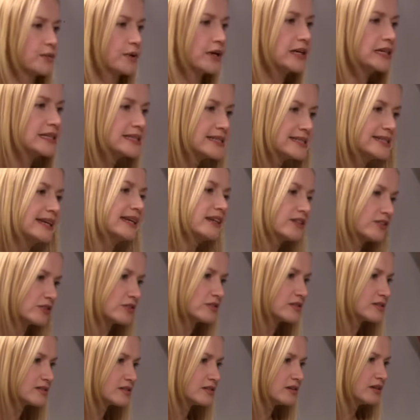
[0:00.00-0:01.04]
is wearing
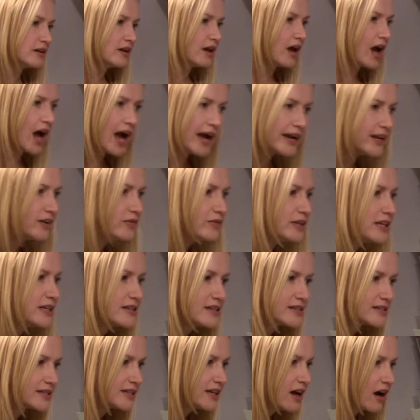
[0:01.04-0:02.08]
sandals. I don't
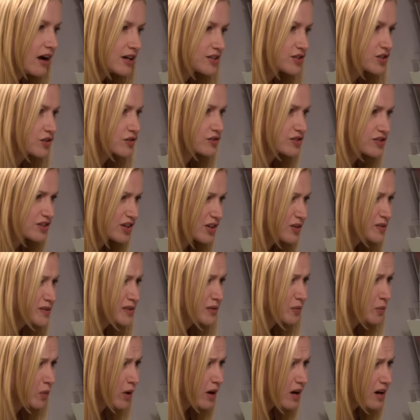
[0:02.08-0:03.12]
need to see Oscar's toes
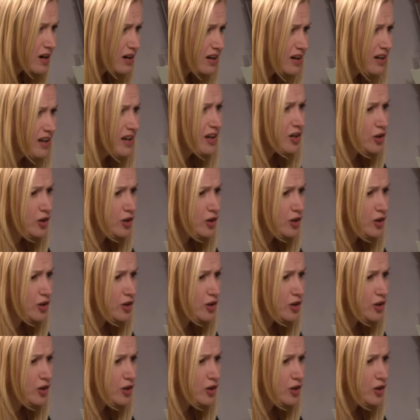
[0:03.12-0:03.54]
at work.